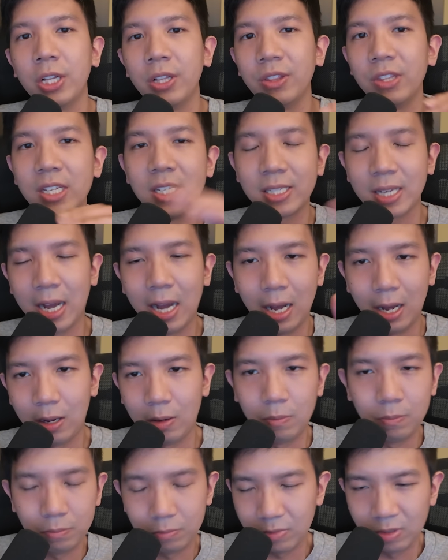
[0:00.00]
These
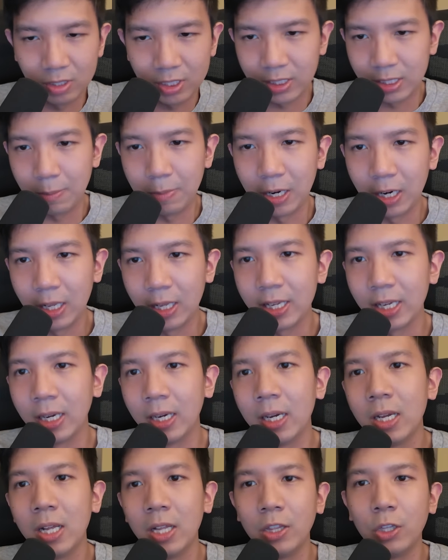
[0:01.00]
are similar
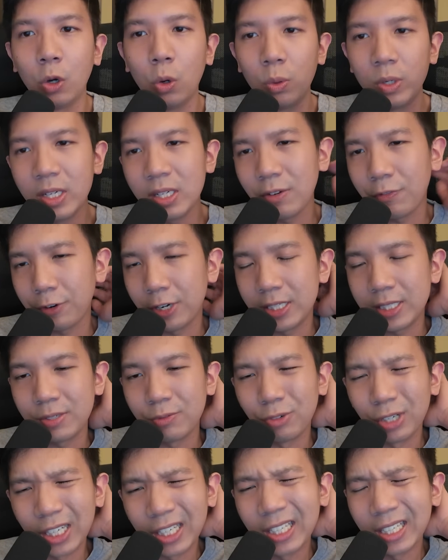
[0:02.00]
here. The only
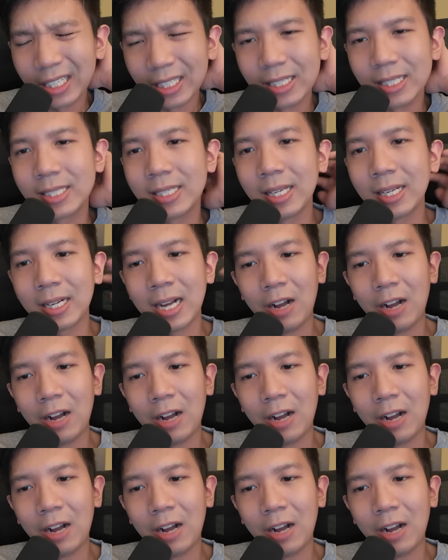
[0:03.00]
difference really is